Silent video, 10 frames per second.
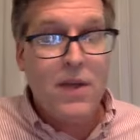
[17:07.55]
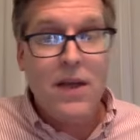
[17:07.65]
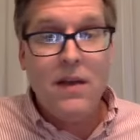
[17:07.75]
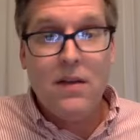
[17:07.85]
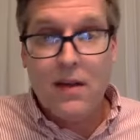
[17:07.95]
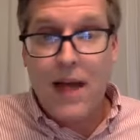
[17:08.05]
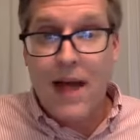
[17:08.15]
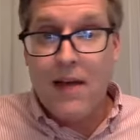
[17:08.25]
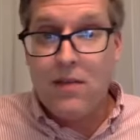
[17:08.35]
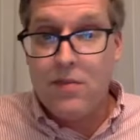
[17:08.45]
Pete
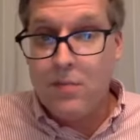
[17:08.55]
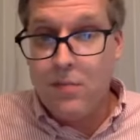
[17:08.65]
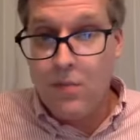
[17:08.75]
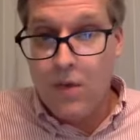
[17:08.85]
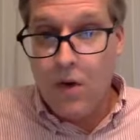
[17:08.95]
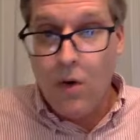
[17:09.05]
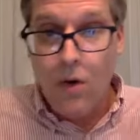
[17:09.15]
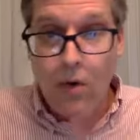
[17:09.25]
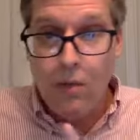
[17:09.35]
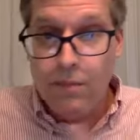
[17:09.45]
has the
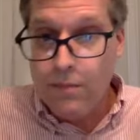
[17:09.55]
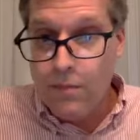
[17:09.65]
whole